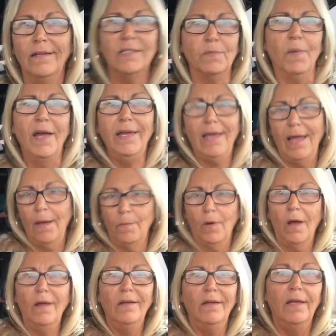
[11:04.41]
It's my
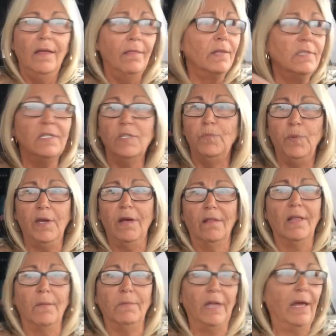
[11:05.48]
camera. This is
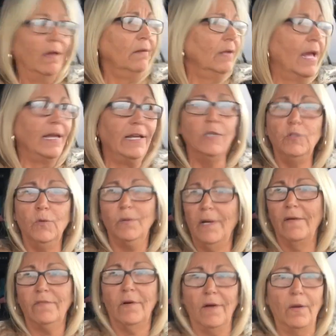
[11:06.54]
BLM land. I can do
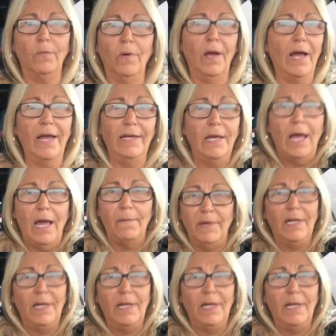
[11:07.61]
whatever I want. I can